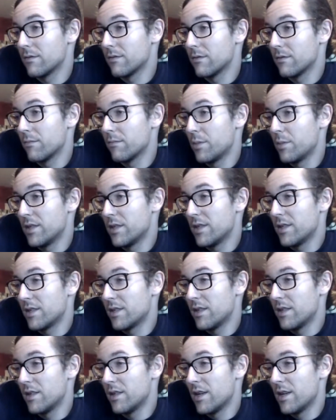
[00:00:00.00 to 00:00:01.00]

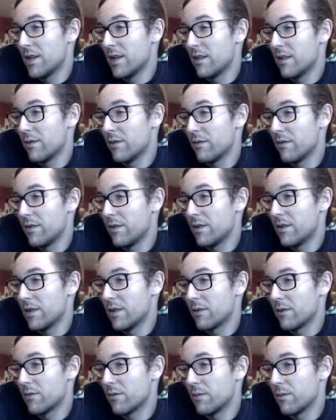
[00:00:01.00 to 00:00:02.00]
B16A, that would be
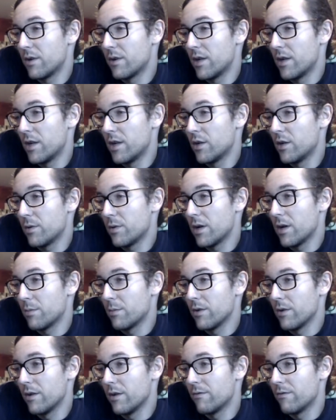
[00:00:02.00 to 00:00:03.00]
VTEC, would engage
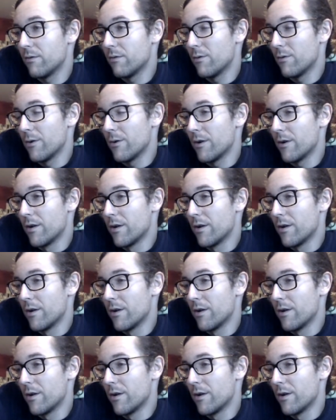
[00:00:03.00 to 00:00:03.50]
properly at 4.